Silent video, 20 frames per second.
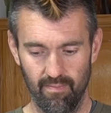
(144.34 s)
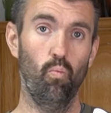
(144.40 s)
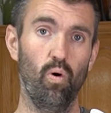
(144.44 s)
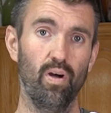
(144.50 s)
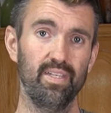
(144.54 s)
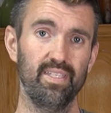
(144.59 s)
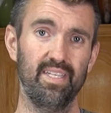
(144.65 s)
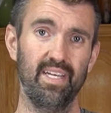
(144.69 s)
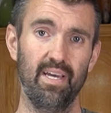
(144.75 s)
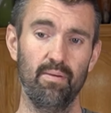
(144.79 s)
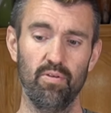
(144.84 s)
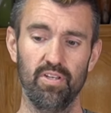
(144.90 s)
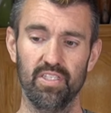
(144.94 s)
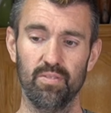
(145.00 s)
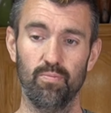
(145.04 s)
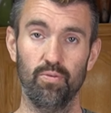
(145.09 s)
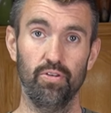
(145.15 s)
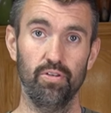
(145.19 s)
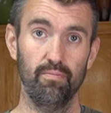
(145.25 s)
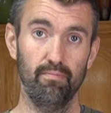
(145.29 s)
1
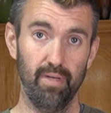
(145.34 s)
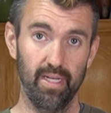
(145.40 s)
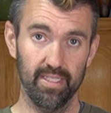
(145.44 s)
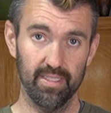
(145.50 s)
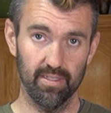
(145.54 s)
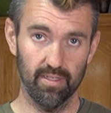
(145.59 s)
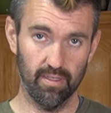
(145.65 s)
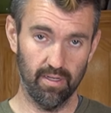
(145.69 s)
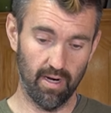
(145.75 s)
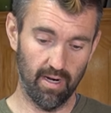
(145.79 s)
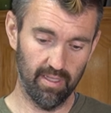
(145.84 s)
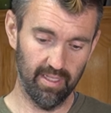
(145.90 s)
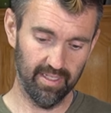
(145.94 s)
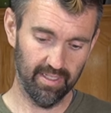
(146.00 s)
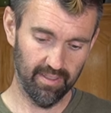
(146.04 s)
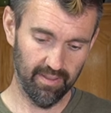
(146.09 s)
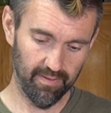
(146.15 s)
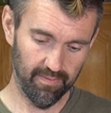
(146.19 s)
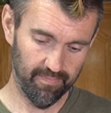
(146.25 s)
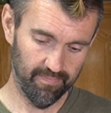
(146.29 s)
tablespoon minced
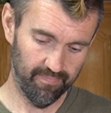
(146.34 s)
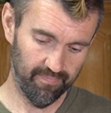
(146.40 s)
garlic,